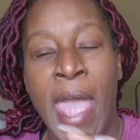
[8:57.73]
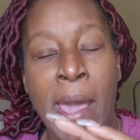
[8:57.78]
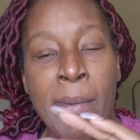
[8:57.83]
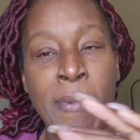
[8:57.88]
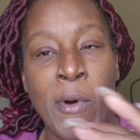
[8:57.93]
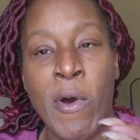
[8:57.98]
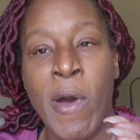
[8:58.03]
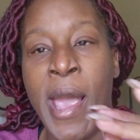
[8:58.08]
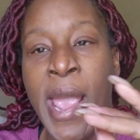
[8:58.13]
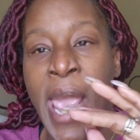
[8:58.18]

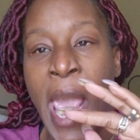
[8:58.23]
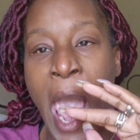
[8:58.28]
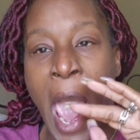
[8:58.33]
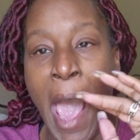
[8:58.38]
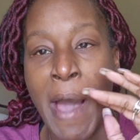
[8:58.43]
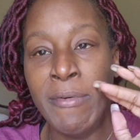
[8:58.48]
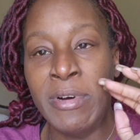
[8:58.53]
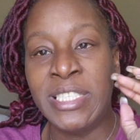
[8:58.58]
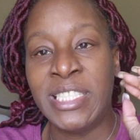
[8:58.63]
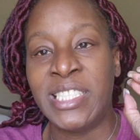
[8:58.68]
point,
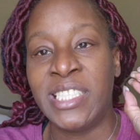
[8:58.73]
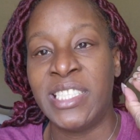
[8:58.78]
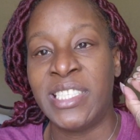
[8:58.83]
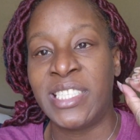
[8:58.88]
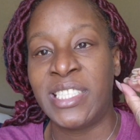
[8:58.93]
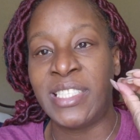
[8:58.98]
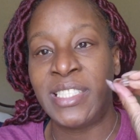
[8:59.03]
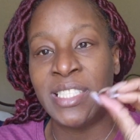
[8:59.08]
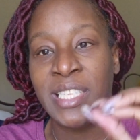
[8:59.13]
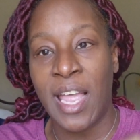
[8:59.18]
I was
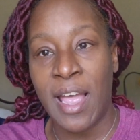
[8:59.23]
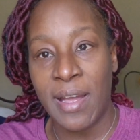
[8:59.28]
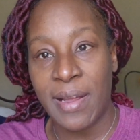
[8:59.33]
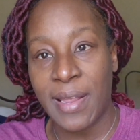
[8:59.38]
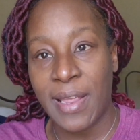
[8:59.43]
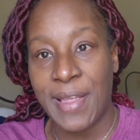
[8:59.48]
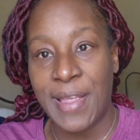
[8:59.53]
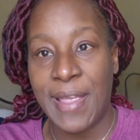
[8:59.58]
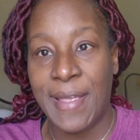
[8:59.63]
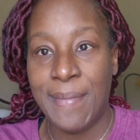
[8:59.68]
just stuck
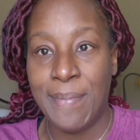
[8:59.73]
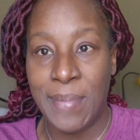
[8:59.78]
in